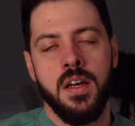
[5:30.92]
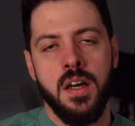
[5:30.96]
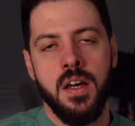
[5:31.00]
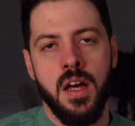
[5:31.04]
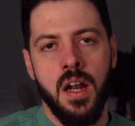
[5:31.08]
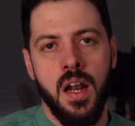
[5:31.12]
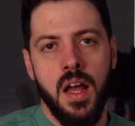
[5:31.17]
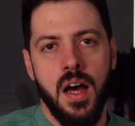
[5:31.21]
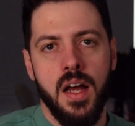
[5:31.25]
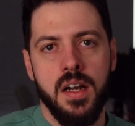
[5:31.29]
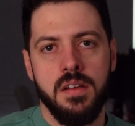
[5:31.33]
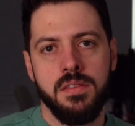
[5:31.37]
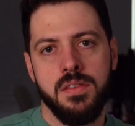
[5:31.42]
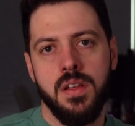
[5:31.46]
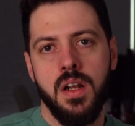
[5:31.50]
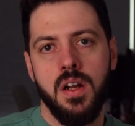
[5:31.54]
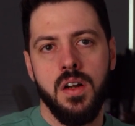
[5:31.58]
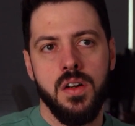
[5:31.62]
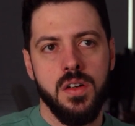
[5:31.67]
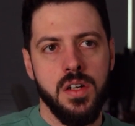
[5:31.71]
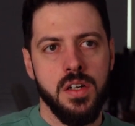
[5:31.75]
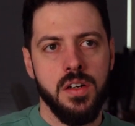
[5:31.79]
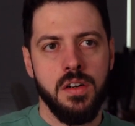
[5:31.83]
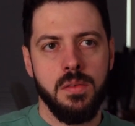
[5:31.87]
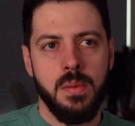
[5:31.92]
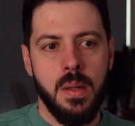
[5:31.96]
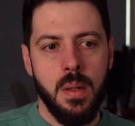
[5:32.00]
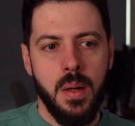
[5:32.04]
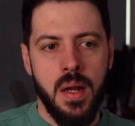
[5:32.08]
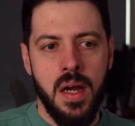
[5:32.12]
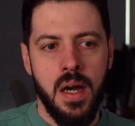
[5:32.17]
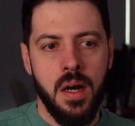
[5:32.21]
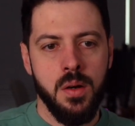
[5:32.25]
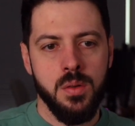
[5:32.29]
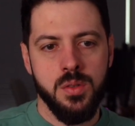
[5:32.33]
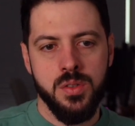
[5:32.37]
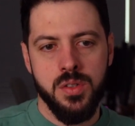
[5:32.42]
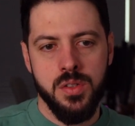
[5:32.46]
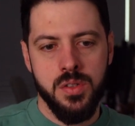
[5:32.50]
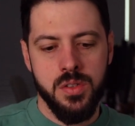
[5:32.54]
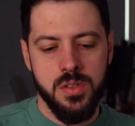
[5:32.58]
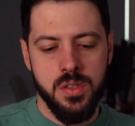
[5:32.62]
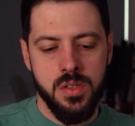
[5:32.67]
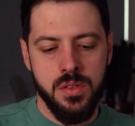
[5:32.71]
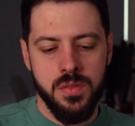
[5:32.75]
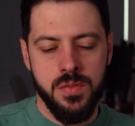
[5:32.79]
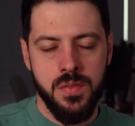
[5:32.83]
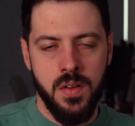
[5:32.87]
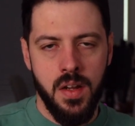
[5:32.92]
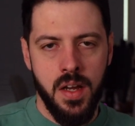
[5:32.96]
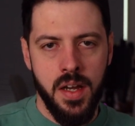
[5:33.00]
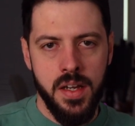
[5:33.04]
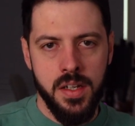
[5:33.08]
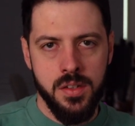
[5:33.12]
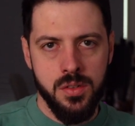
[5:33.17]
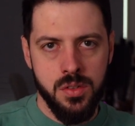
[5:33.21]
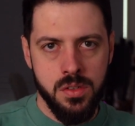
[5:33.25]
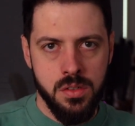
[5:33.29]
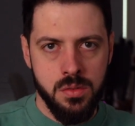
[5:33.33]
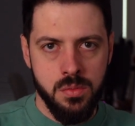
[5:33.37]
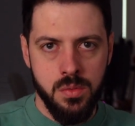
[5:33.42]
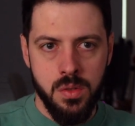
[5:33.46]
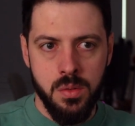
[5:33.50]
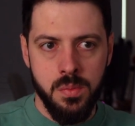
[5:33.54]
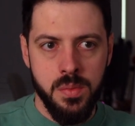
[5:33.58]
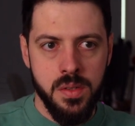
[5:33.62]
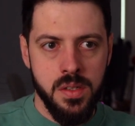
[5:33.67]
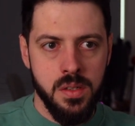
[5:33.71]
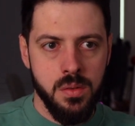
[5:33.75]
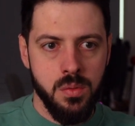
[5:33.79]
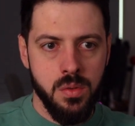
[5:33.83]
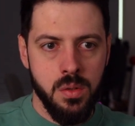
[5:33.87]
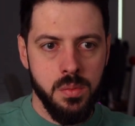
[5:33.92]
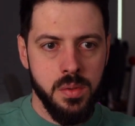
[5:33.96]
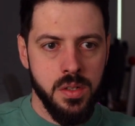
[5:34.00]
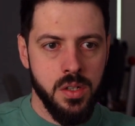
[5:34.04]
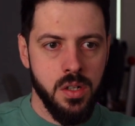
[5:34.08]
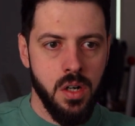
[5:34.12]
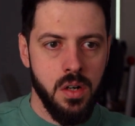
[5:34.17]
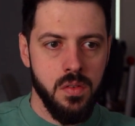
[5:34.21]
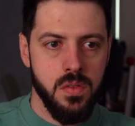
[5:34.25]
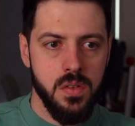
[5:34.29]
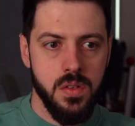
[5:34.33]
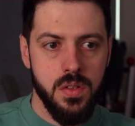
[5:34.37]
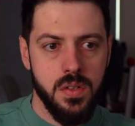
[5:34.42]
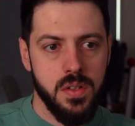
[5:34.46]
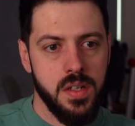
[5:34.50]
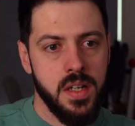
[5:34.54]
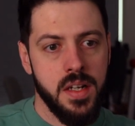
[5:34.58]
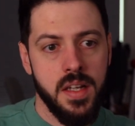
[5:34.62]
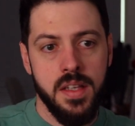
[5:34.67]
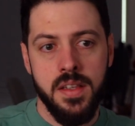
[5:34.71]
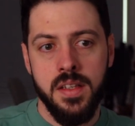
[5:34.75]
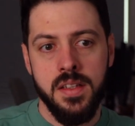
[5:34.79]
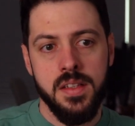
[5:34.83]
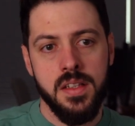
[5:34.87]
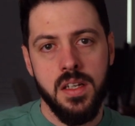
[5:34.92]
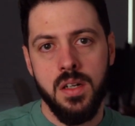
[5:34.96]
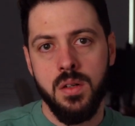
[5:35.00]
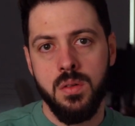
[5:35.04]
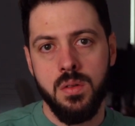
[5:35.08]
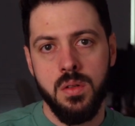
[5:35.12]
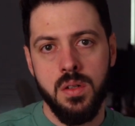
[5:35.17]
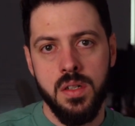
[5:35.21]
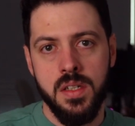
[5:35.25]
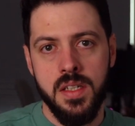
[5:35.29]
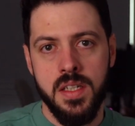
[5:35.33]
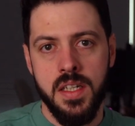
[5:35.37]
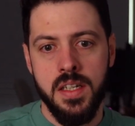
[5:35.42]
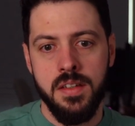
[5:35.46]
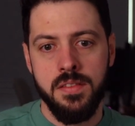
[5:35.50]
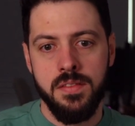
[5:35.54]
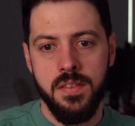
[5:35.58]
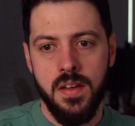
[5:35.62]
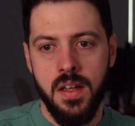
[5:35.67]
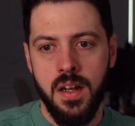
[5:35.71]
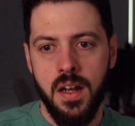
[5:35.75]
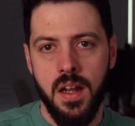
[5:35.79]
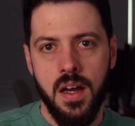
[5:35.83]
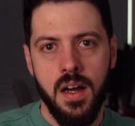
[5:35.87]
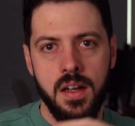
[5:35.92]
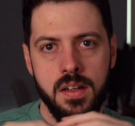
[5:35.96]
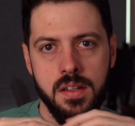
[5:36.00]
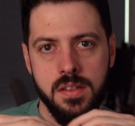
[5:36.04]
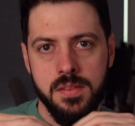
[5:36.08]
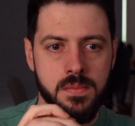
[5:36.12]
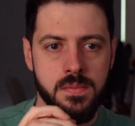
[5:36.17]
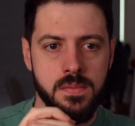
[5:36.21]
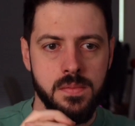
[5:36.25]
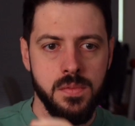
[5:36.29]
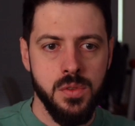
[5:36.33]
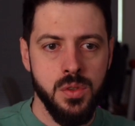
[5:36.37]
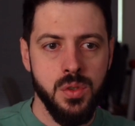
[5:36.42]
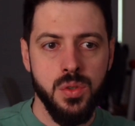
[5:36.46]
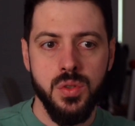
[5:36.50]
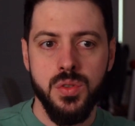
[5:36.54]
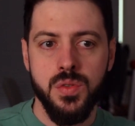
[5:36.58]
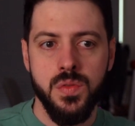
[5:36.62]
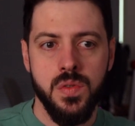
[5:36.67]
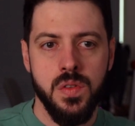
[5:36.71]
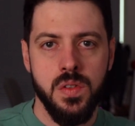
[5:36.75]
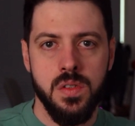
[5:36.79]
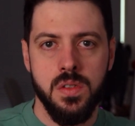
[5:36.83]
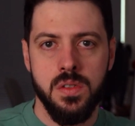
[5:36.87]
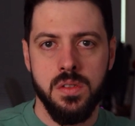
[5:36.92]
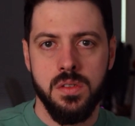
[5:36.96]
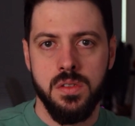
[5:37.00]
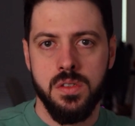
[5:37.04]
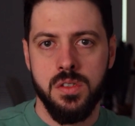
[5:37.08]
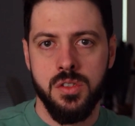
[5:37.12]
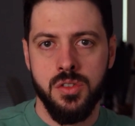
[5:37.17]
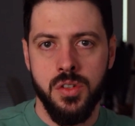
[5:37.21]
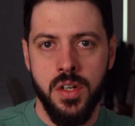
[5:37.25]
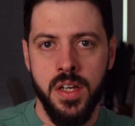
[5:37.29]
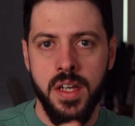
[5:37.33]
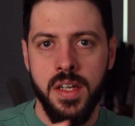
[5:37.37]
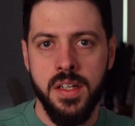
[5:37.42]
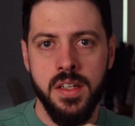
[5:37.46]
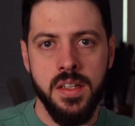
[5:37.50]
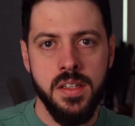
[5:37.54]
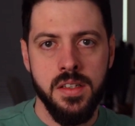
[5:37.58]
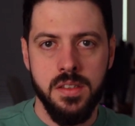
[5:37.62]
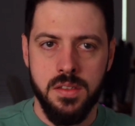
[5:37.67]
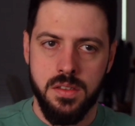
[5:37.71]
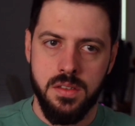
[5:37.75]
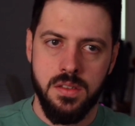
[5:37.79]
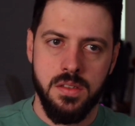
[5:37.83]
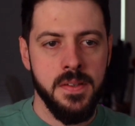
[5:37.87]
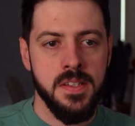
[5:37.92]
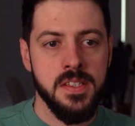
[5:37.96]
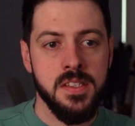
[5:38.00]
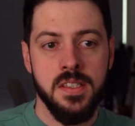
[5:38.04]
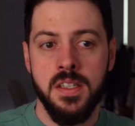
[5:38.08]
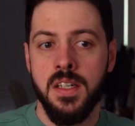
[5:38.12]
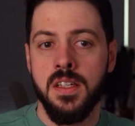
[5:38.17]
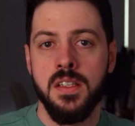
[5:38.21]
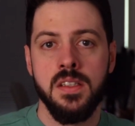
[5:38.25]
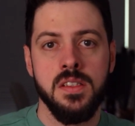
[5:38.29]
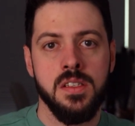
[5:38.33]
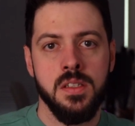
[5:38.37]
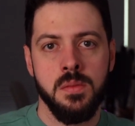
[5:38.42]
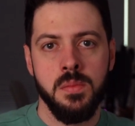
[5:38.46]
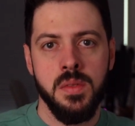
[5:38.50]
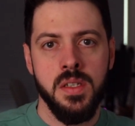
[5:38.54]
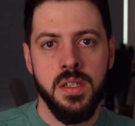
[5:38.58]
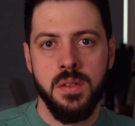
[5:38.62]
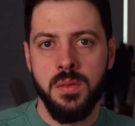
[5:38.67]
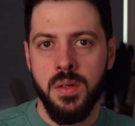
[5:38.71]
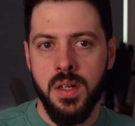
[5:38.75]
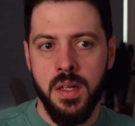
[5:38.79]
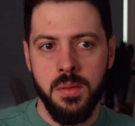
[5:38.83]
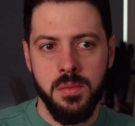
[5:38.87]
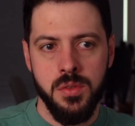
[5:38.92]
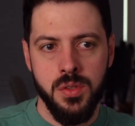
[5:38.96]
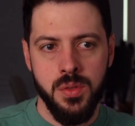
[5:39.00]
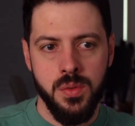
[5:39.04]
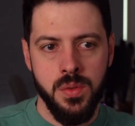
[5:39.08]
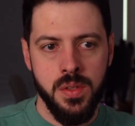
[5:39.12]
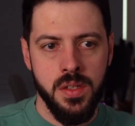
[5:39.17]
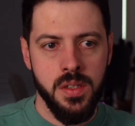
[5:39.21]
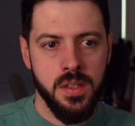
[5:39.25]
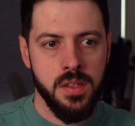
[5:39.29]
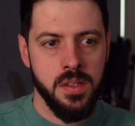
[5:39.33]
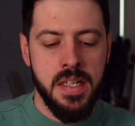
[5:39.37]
a lot of the learning about how to fly a drone will be covered, and I think that it will give a lot useful training skill to me when I'm doing it.